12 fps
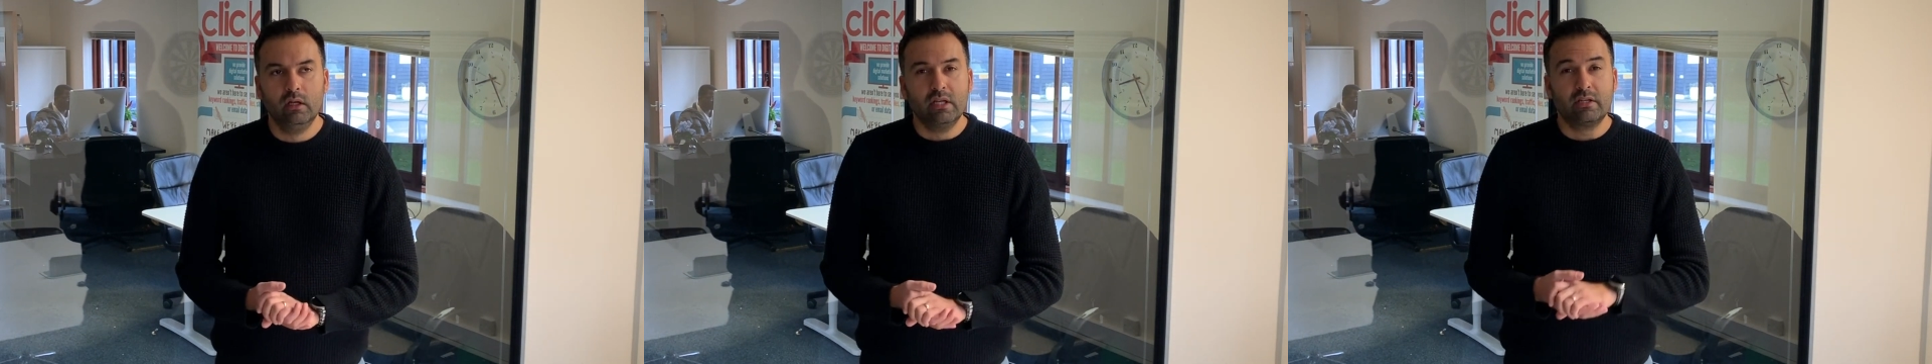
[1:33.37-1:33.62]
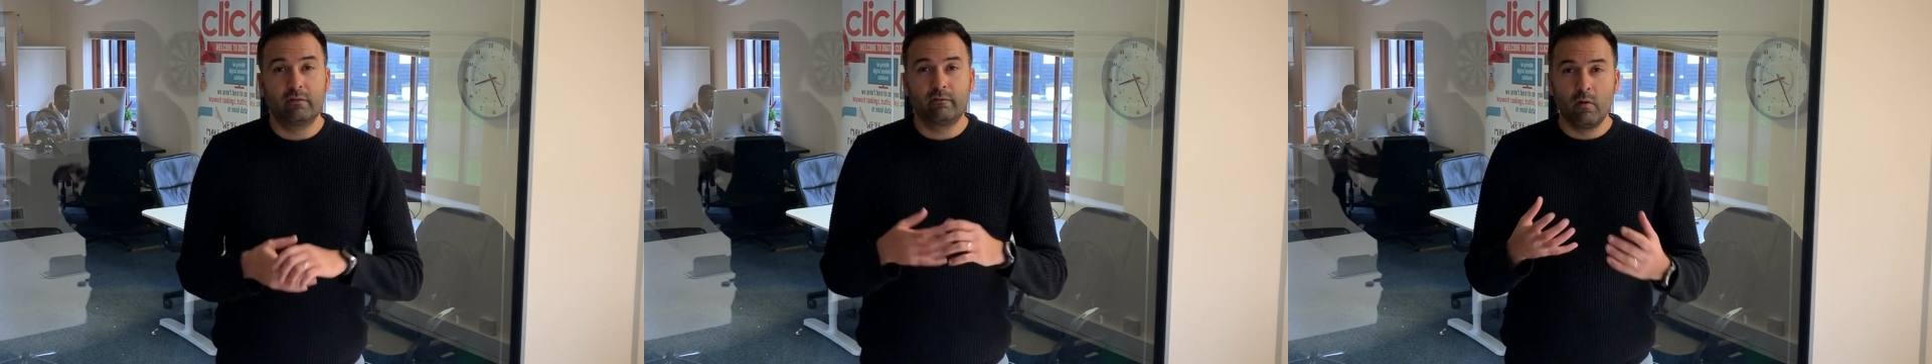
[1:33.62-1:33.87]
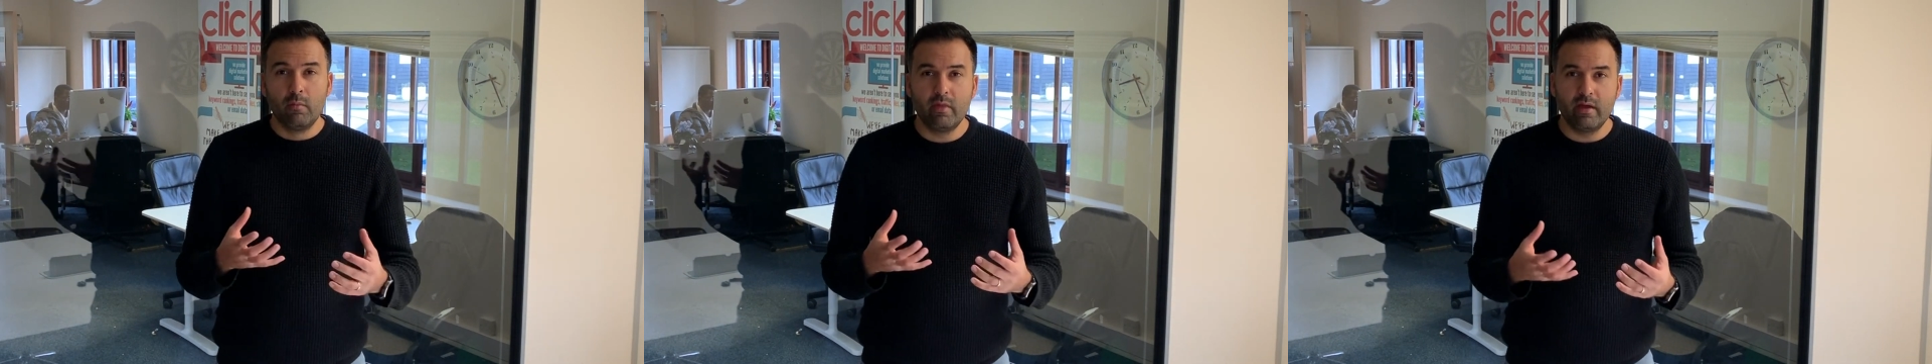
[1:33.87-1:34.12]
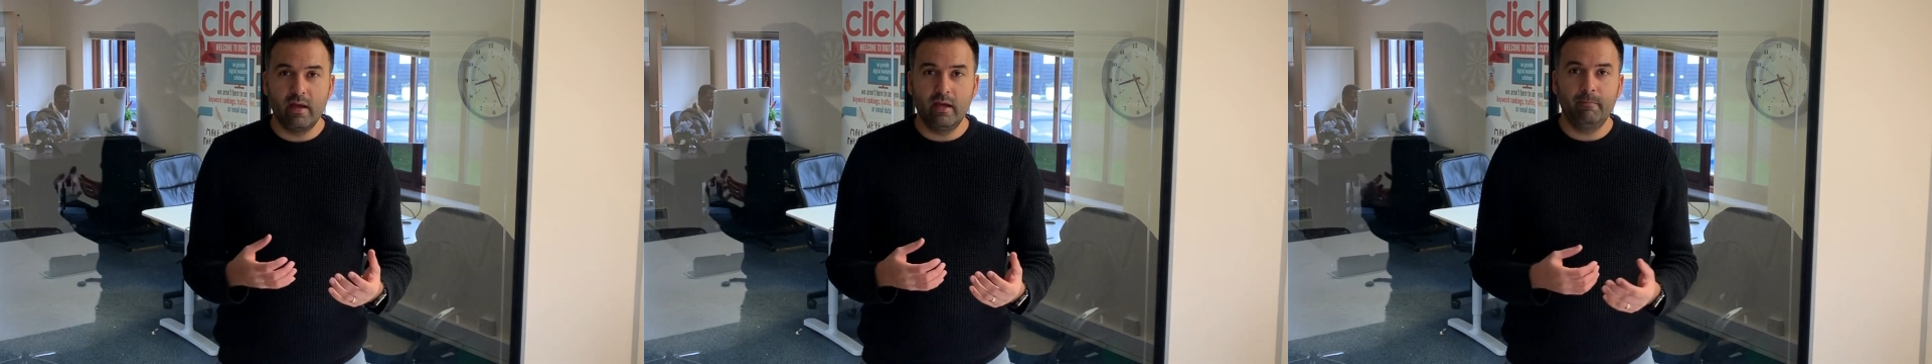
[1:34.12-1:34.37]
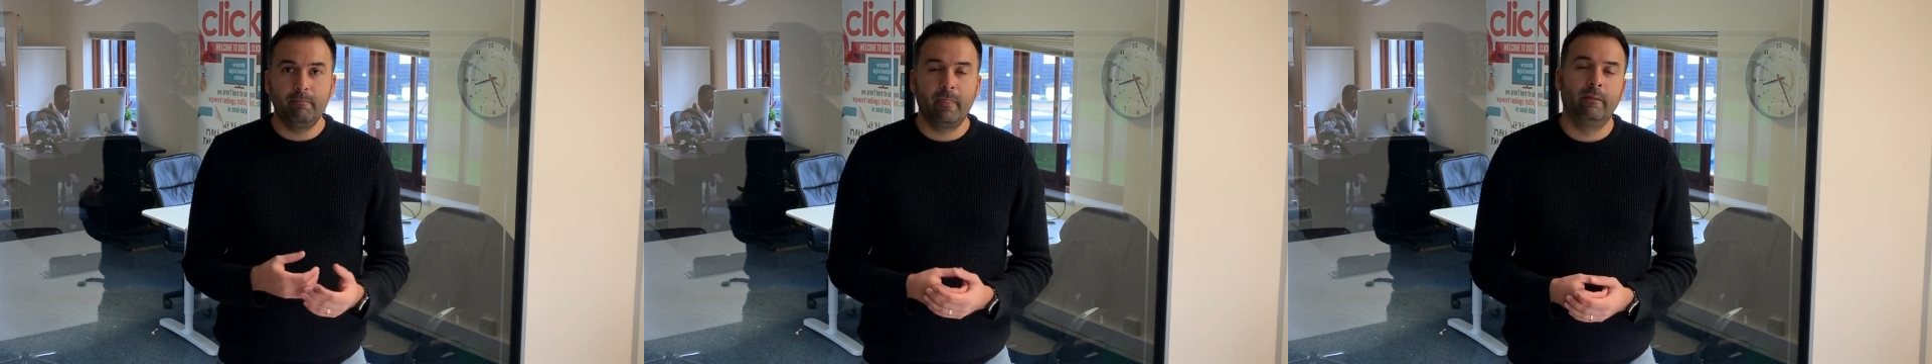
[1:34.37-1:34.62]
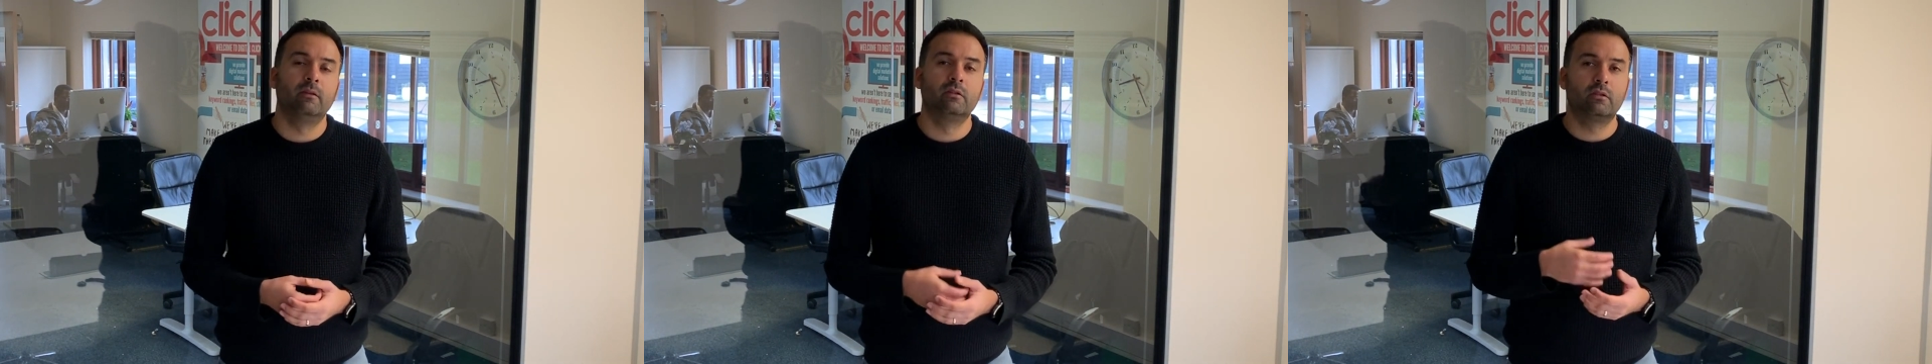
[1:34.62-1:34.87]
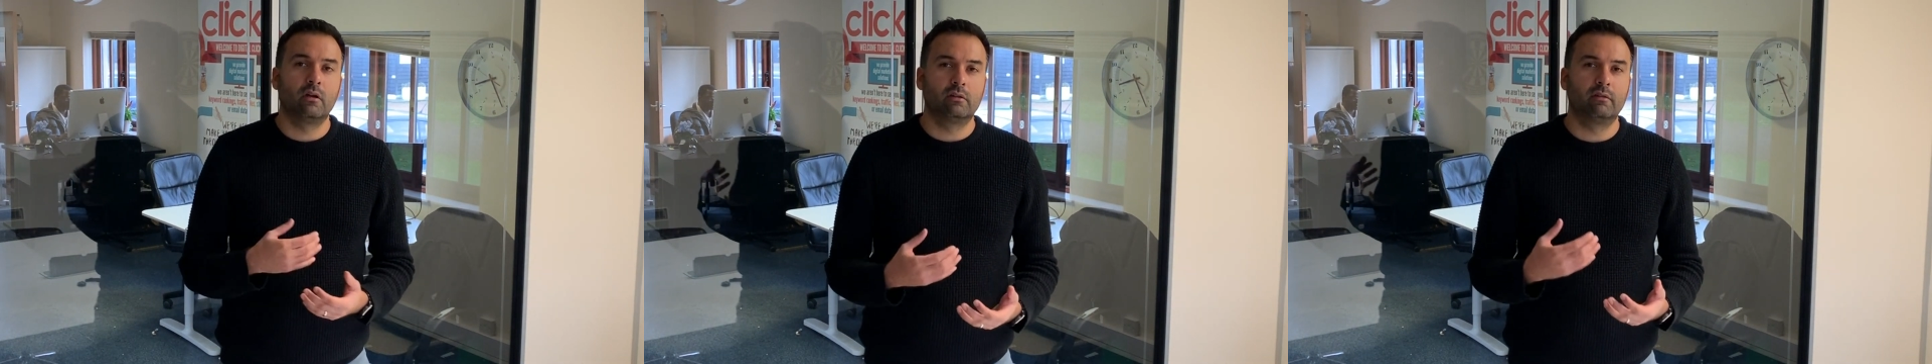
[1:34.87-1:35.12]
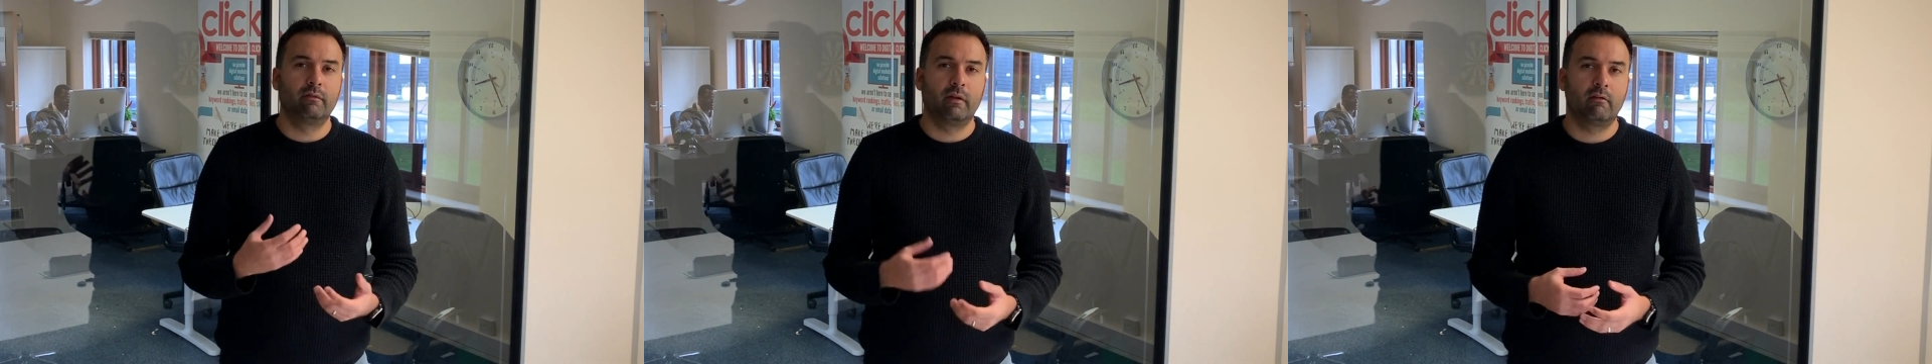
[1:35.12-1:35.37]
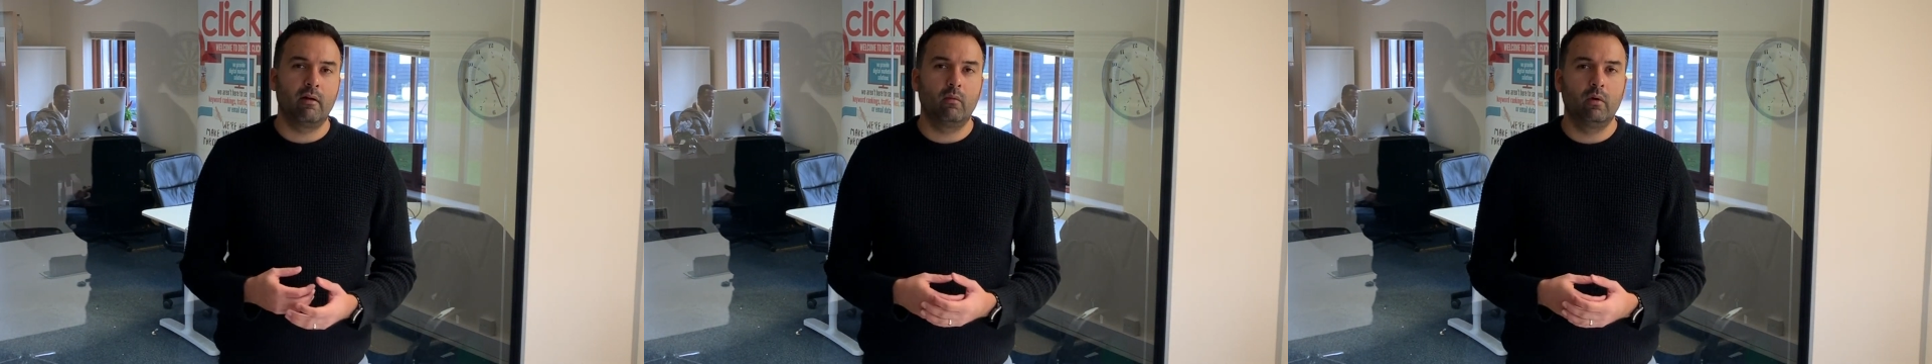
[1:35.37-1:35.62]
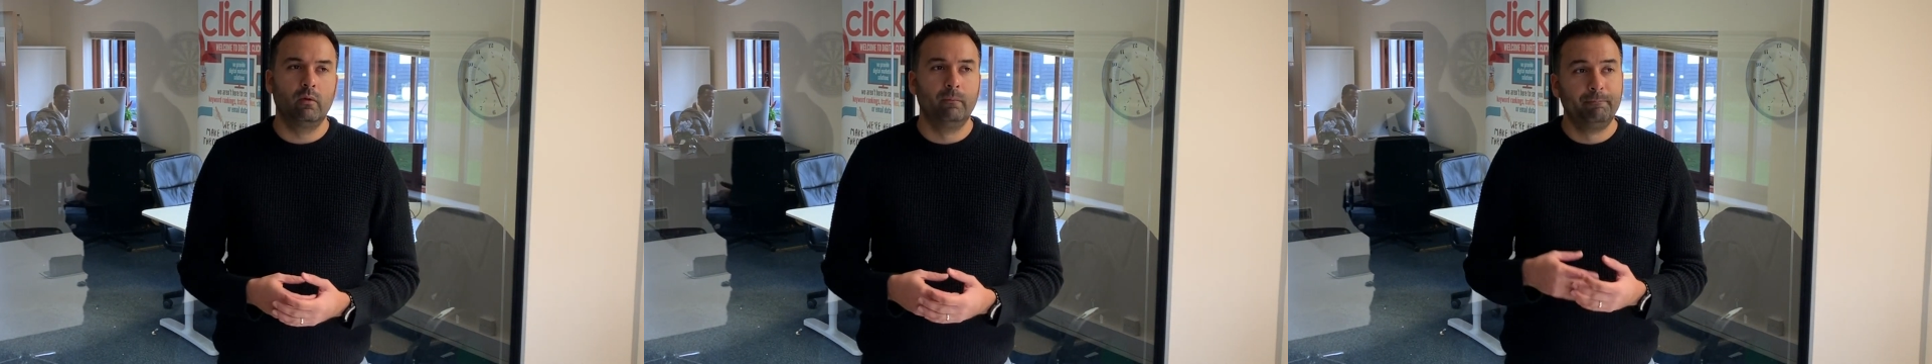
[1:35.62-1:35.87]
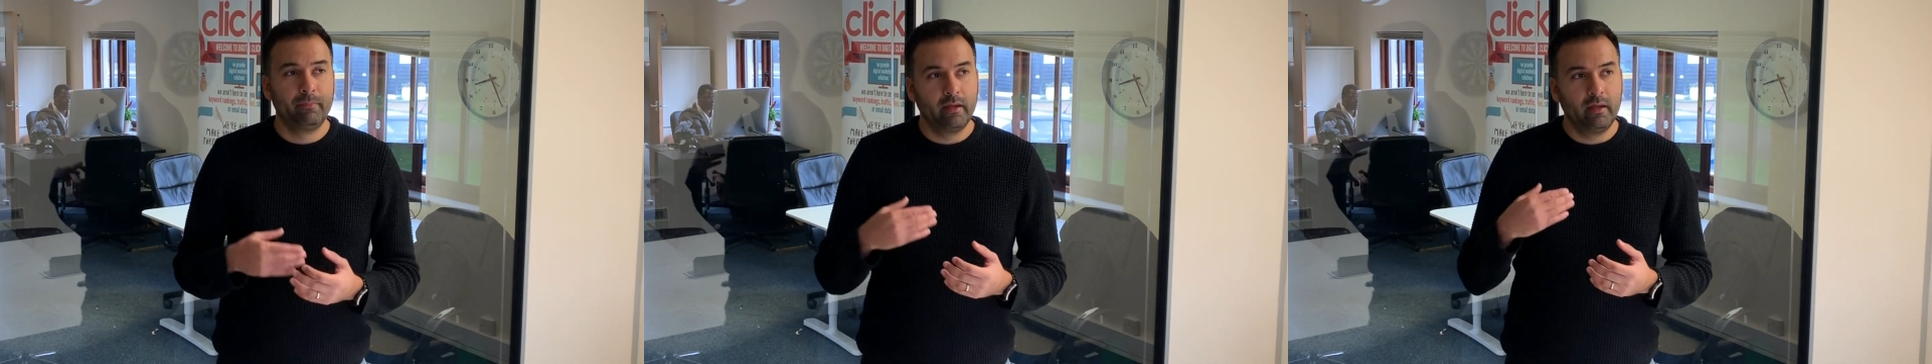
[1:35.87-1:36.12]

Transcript: So from there, you can start to figure out, well,